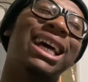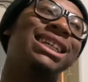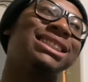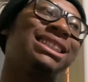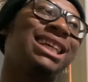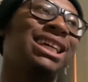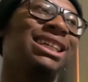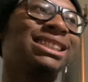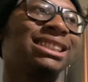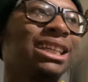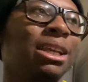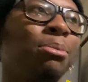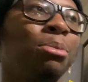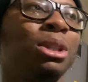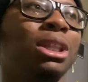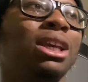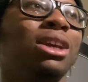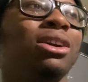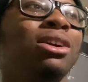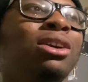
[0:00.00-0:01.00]
exact same
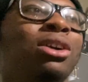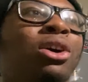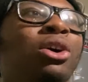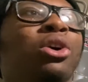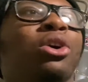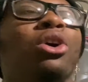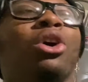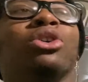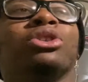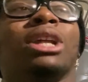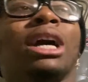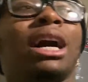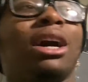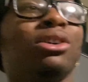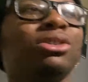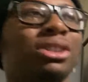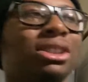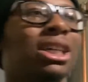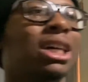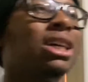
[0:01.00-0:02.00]
thing on the
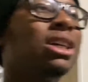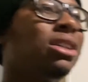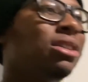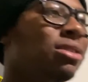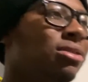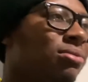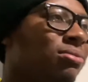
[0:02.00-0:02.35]
outside.